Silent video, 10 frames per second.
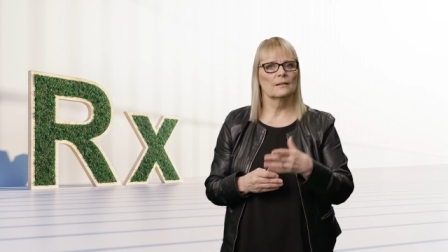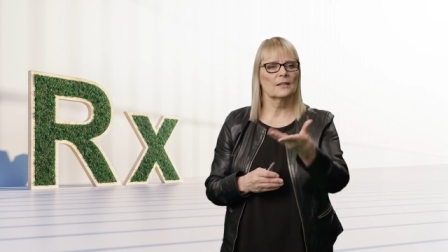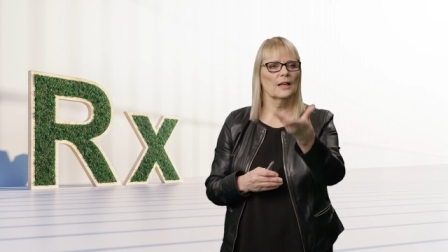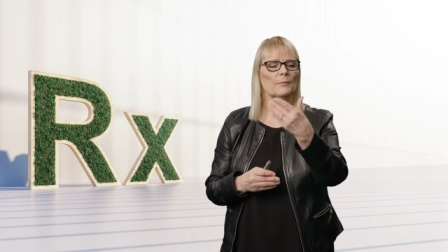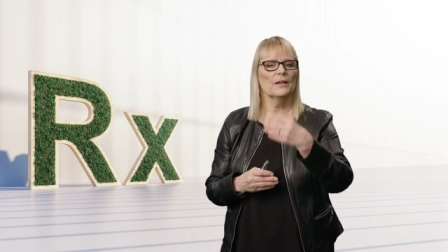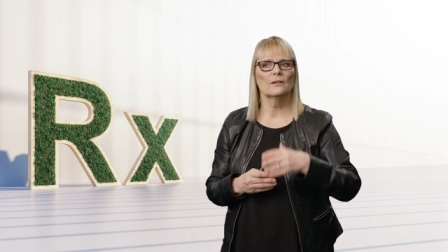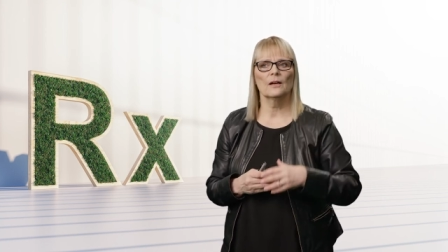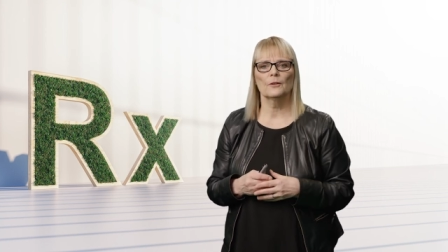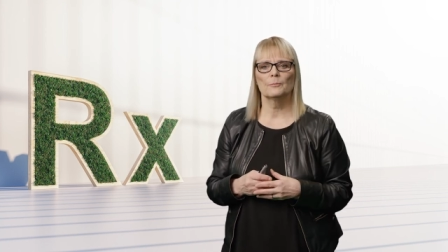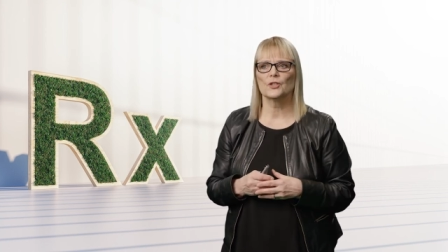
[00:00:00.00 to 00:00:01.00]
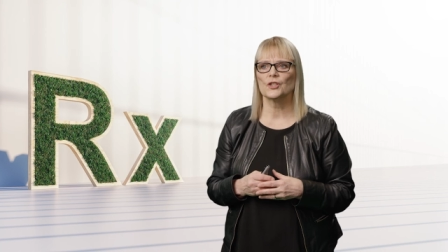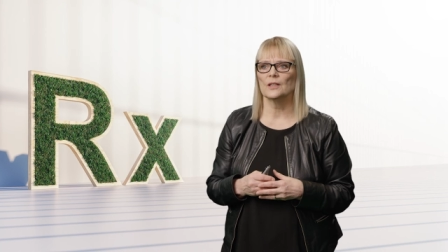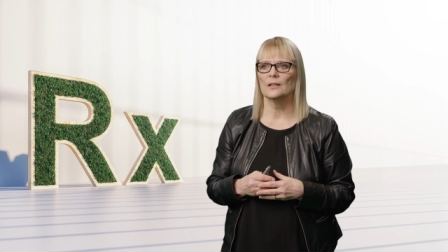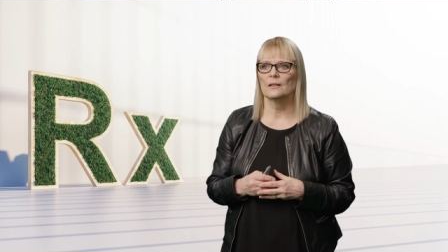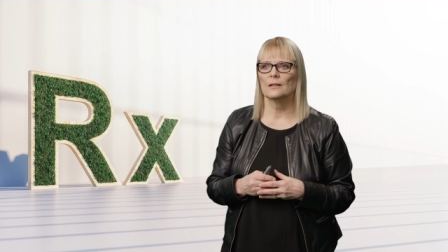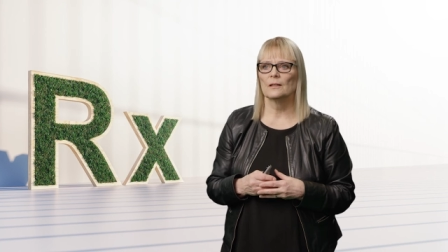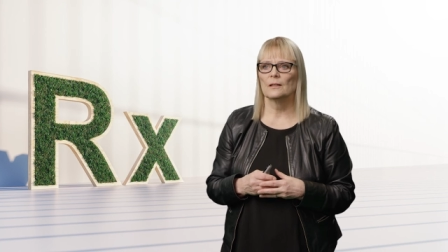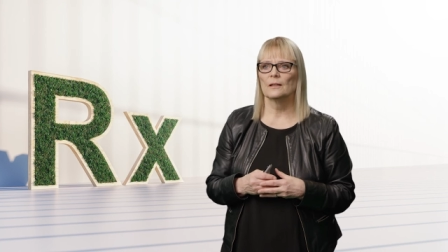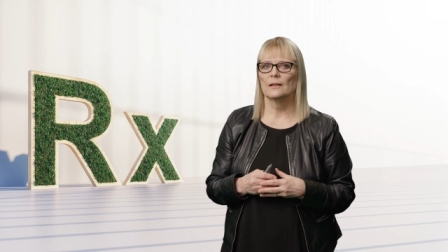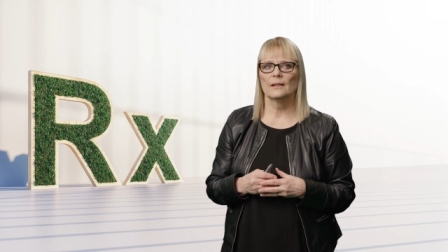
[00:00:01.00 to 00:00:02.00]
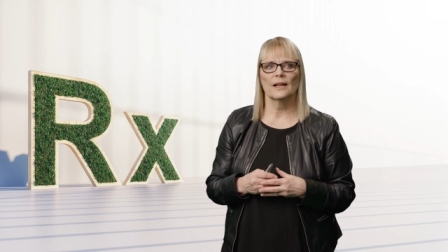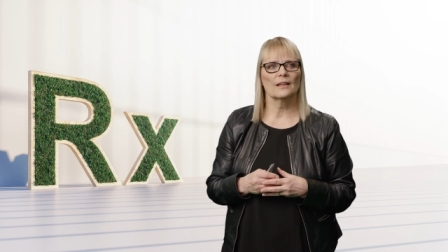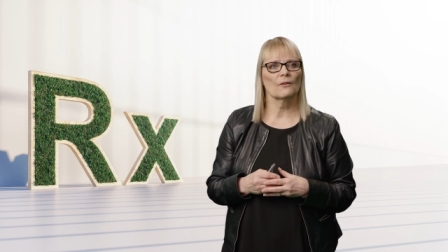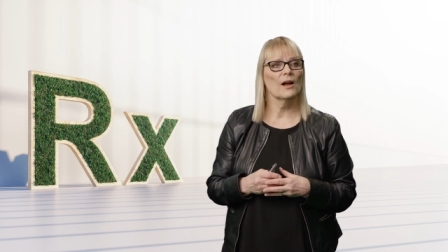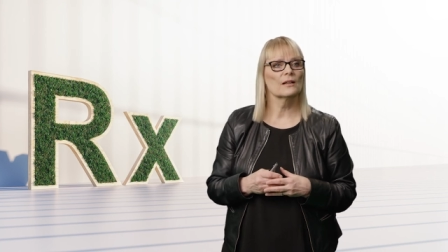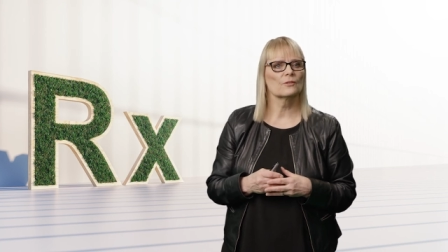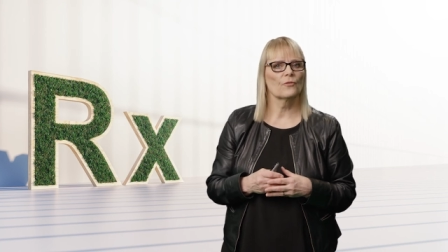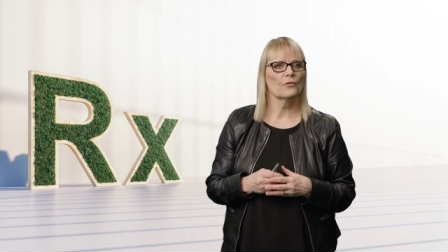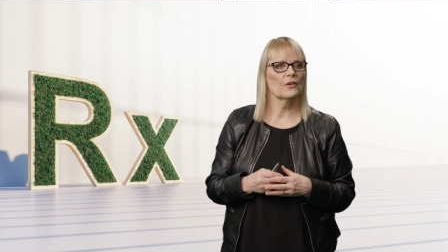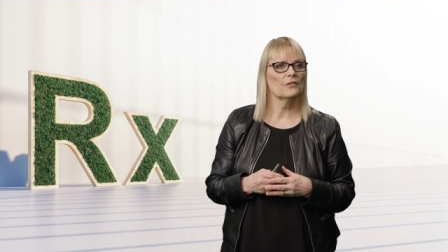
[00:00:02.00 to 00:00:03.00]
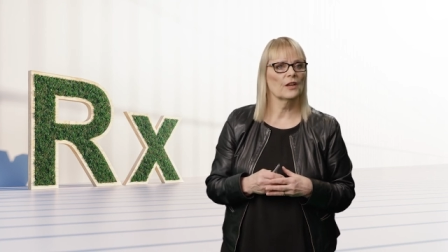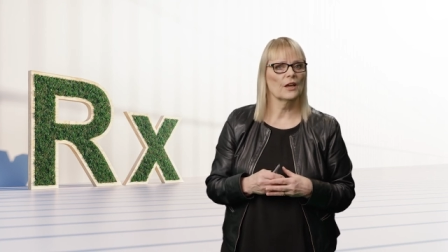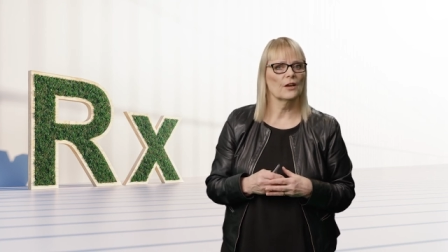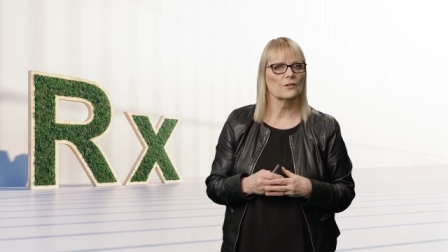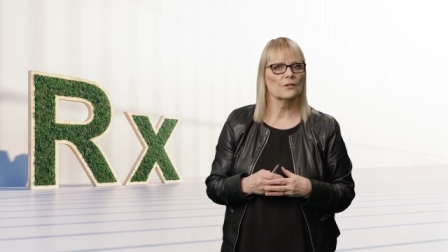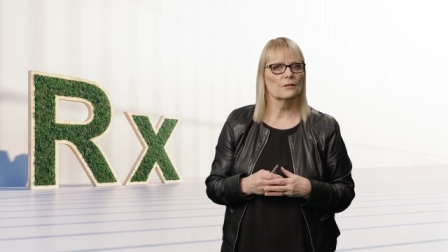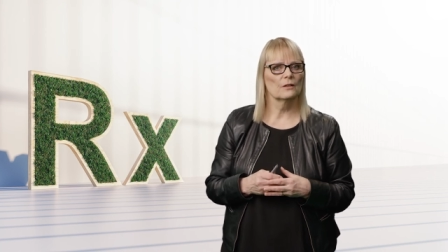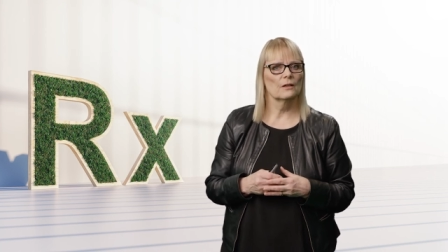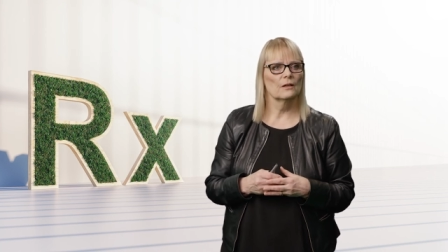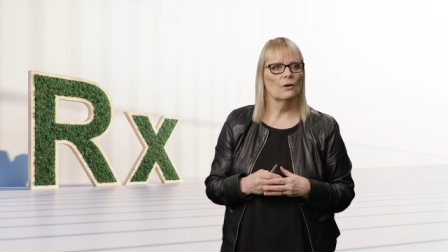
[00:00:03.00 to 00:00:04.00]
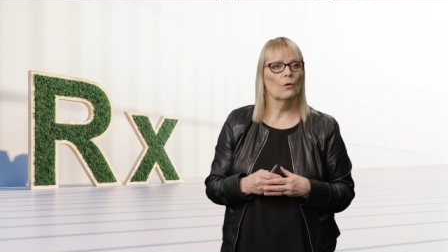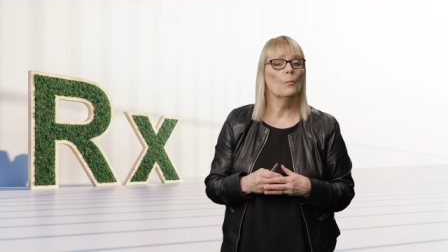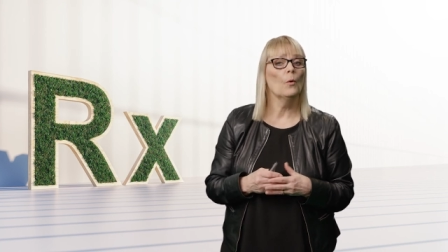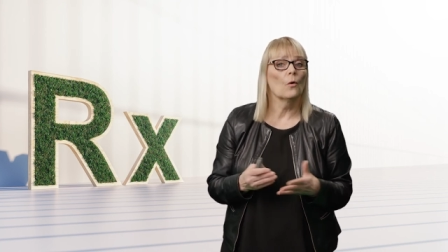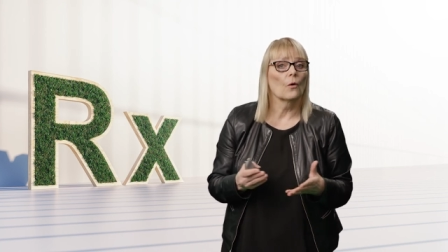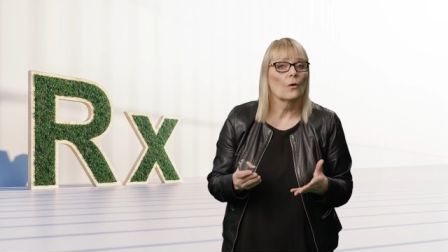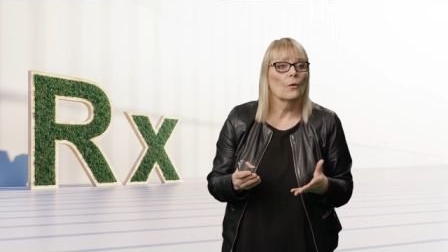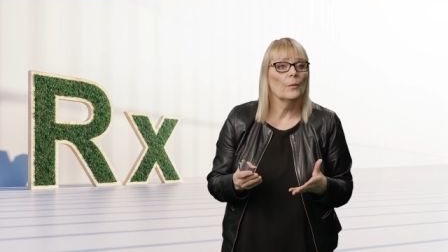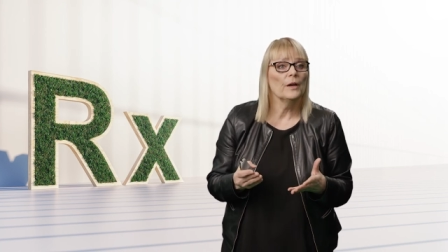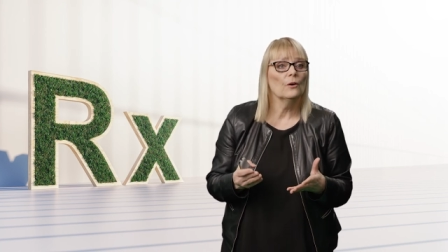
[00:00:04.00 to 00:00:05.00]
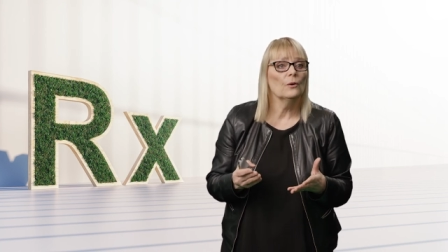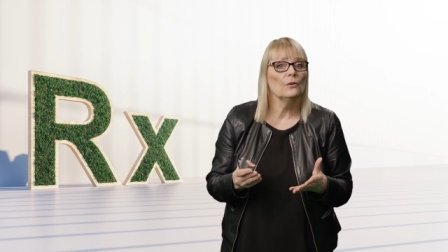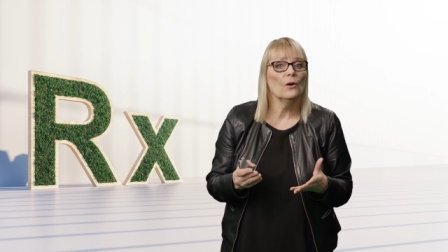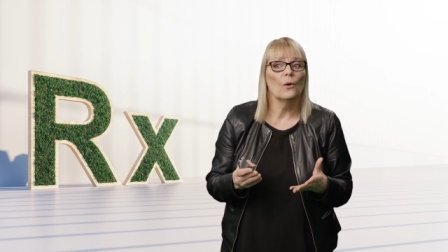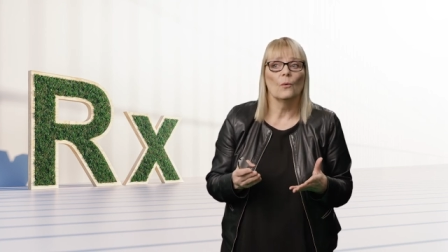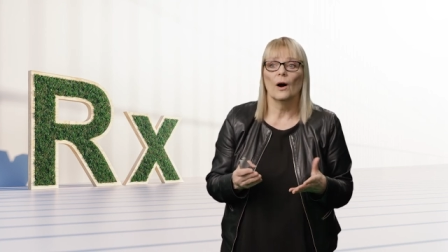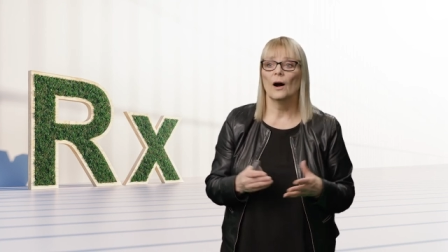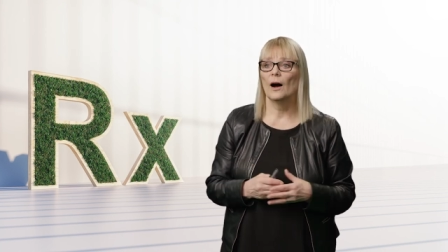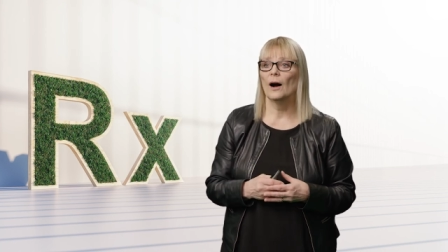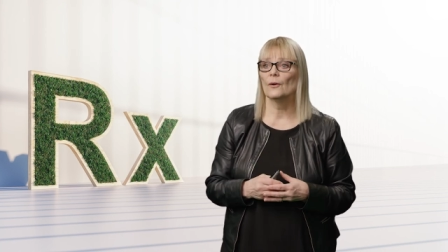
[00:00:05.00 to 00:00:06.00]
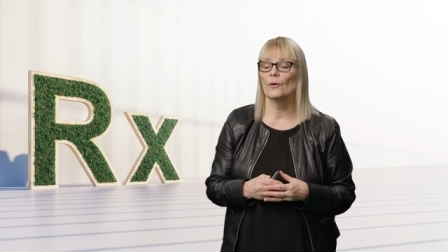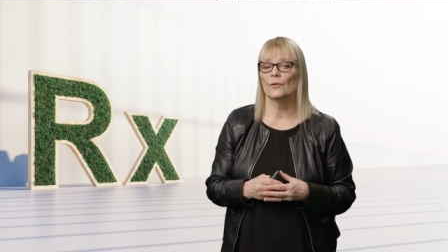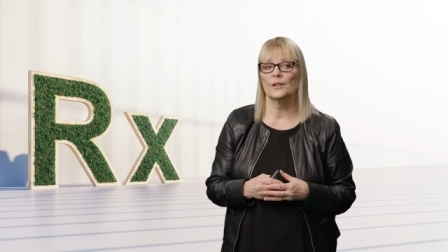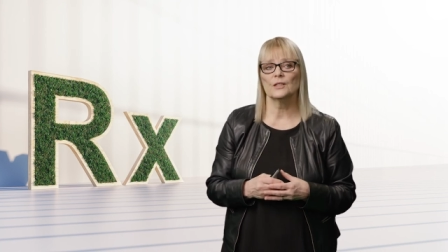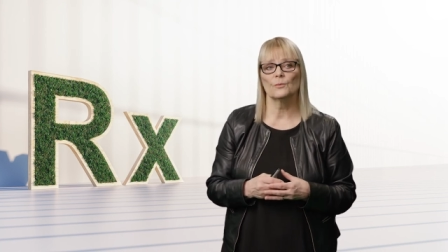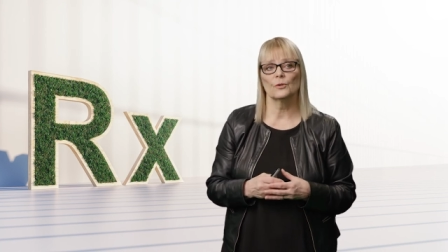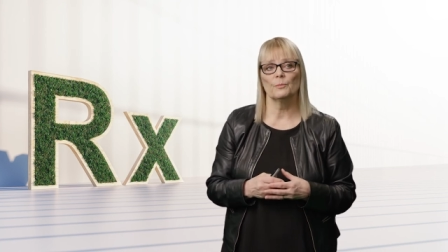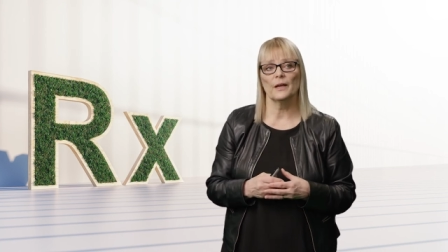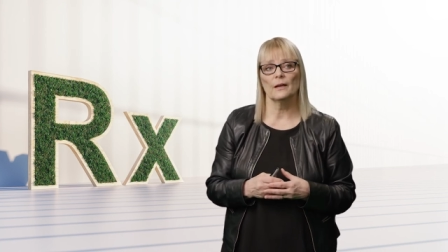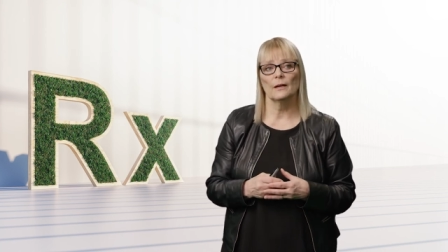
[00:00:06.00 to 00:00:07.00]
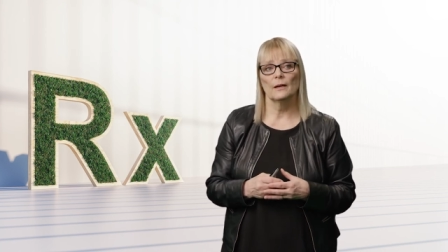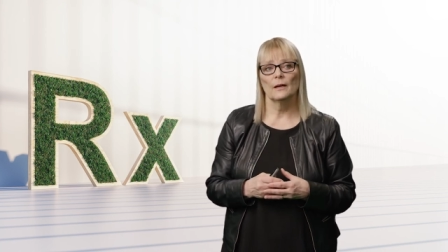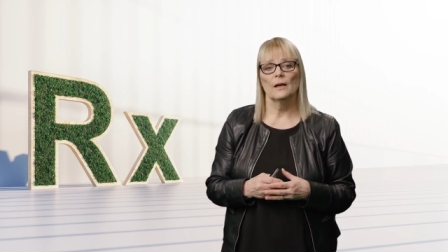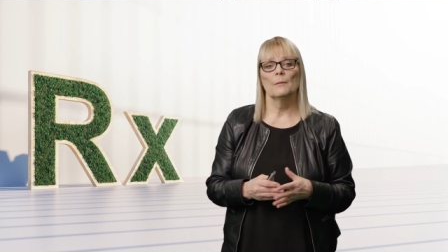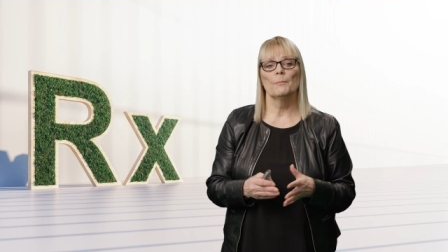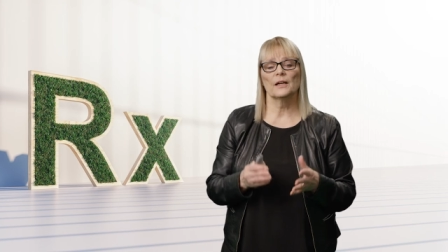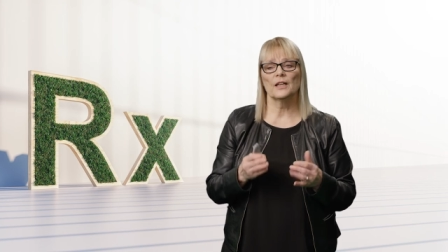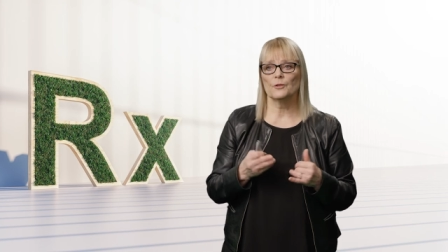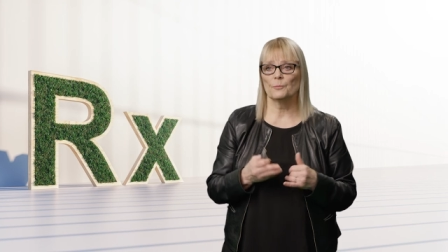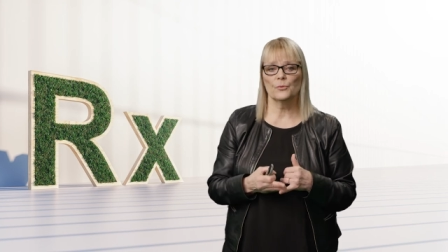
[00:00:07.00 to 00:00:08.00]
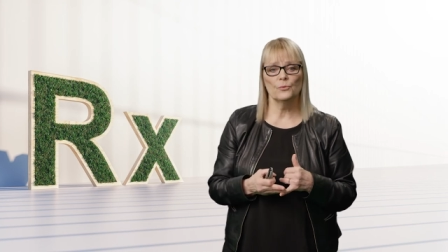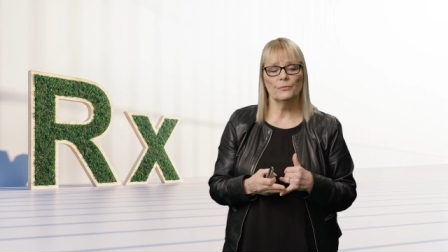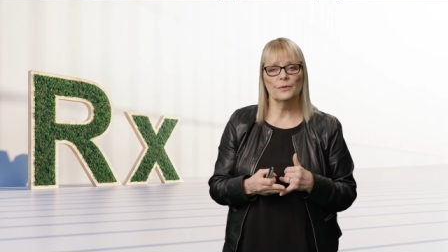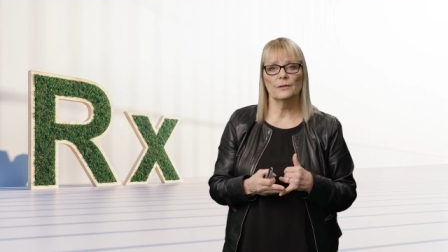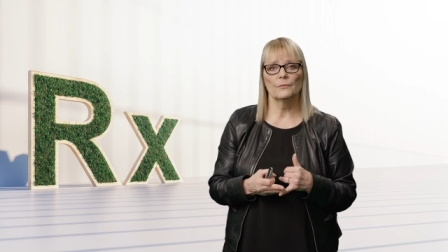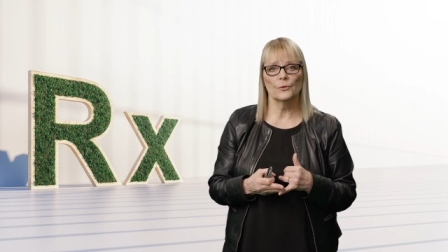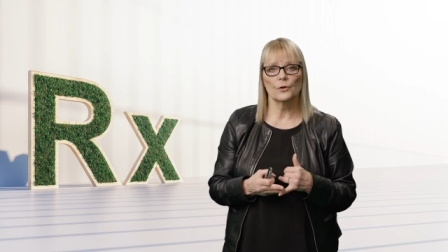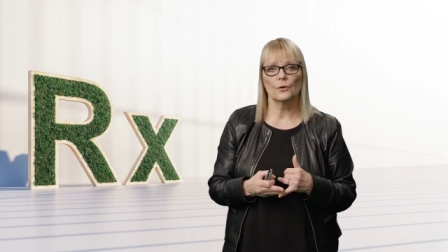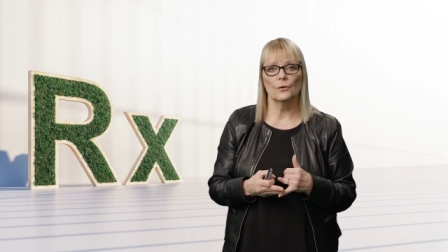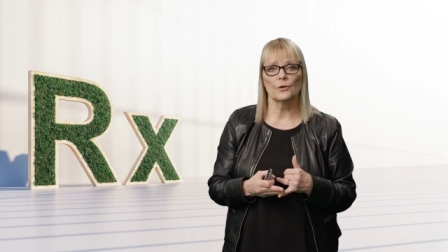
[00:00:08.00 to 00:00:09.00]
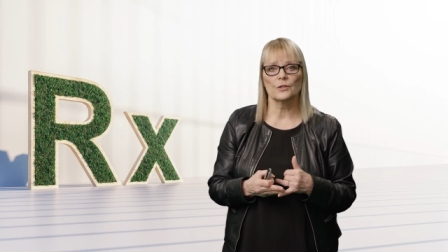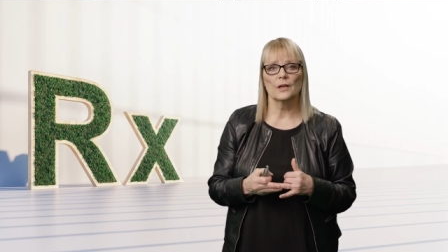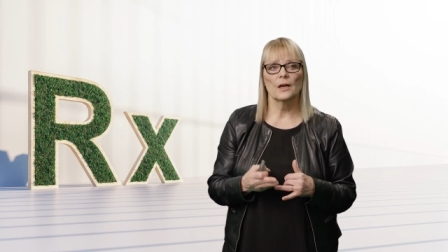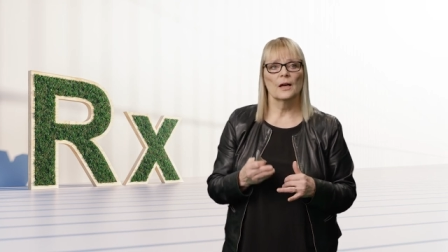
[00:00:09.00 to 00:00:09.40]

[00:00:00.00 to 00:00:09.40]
Tell me another machine that runs for 50 years or more. We don't know how long these would be. But it's a proven workhorse